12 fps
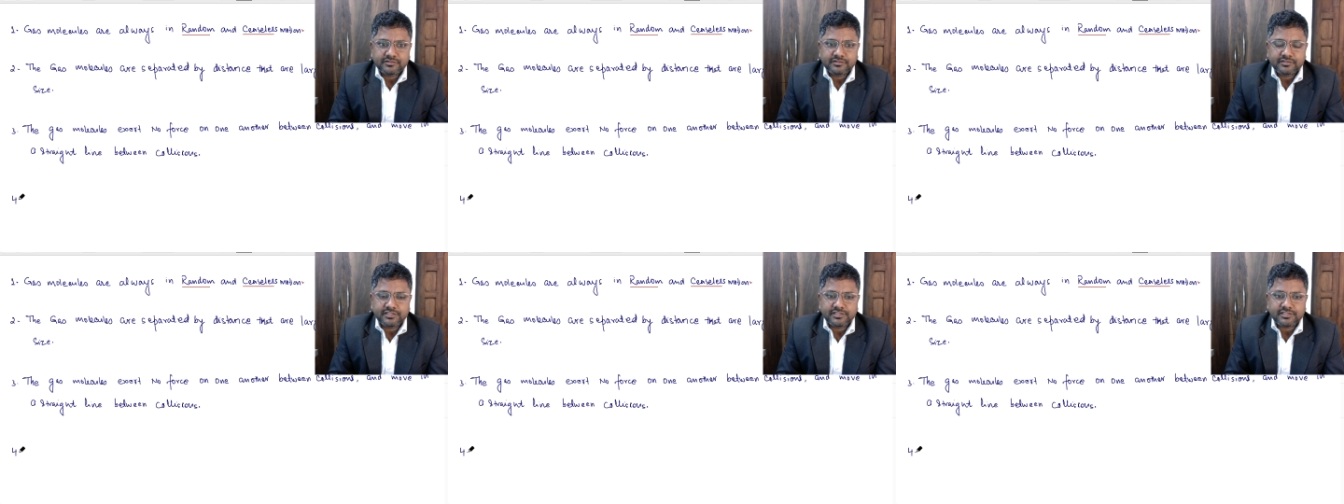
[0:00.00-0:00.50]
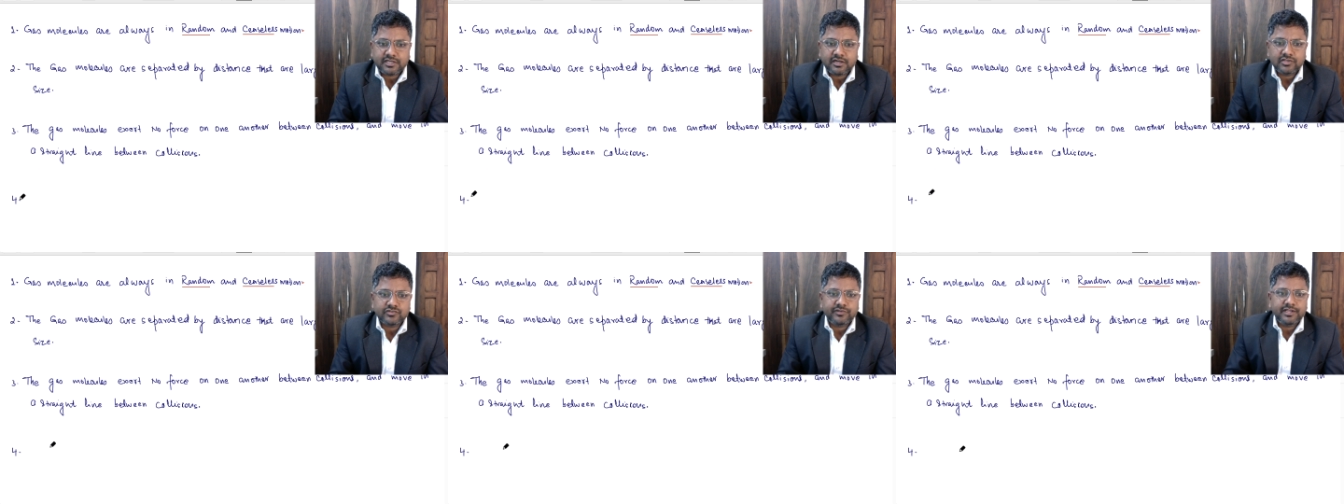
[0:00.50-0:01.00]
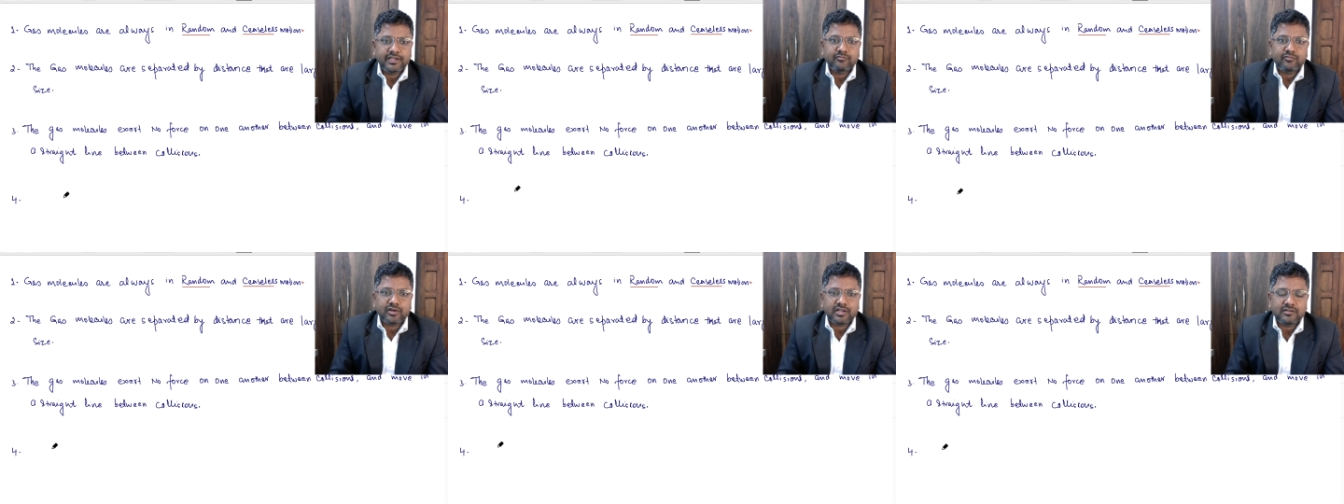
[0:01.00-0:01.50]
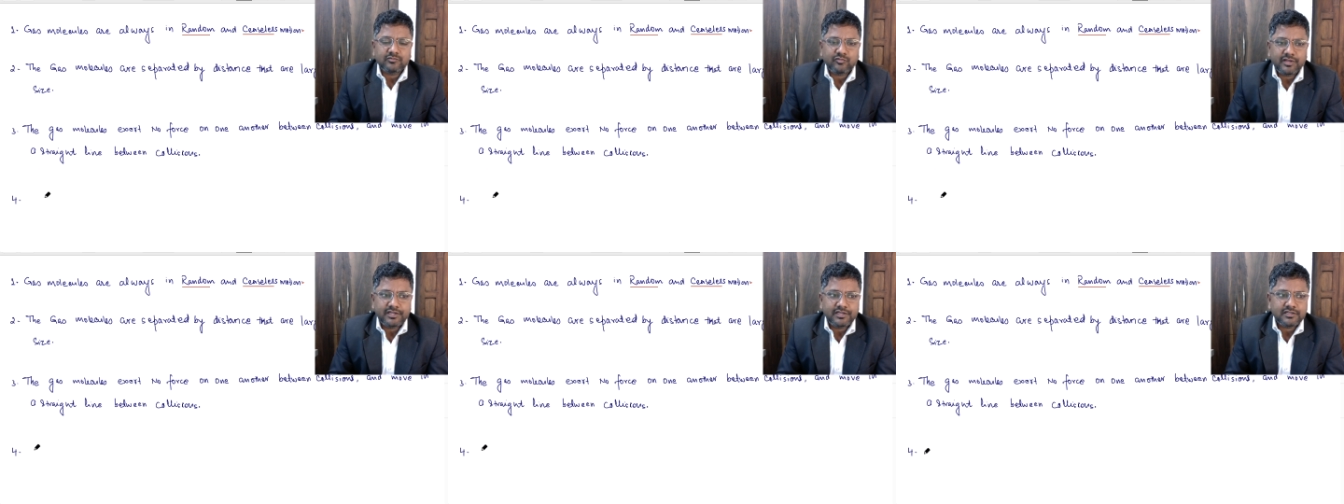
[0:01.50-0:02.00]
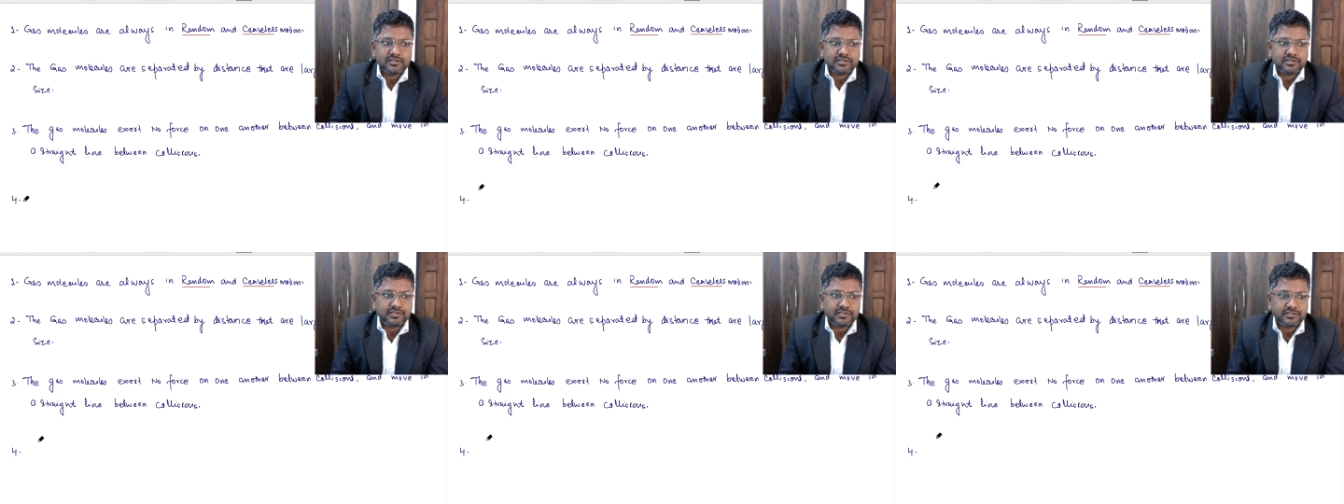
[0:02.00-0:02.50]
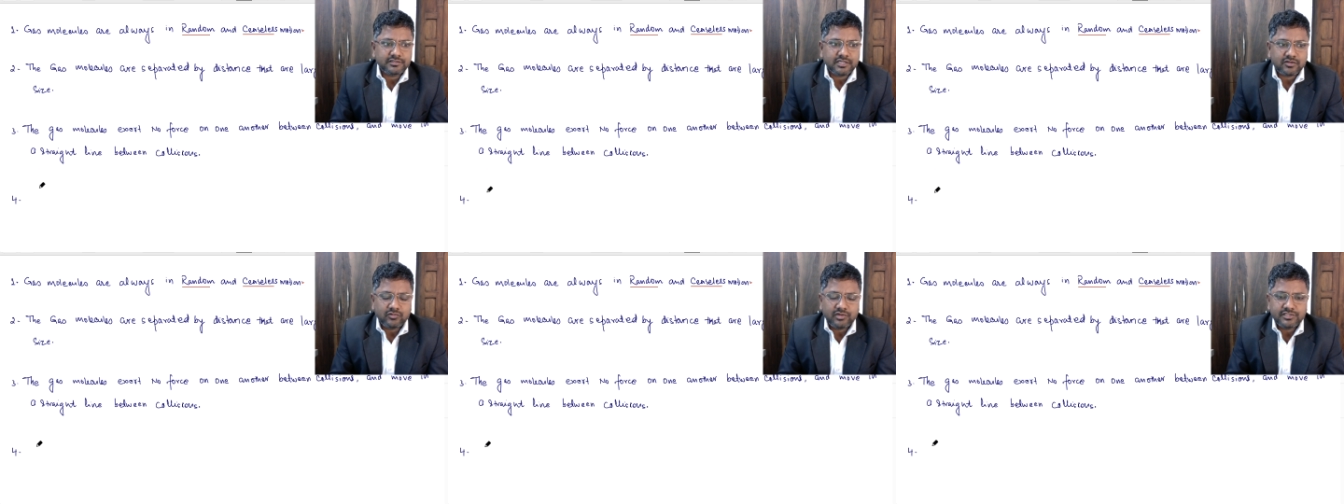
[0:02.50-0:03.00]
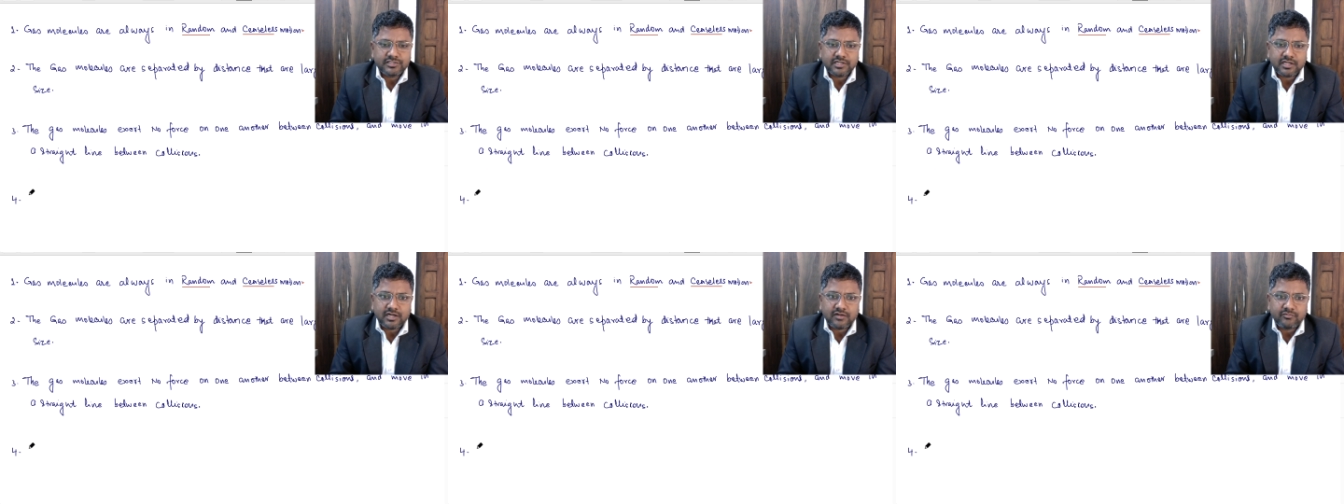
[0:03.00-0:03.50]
This is also very important point. The collision of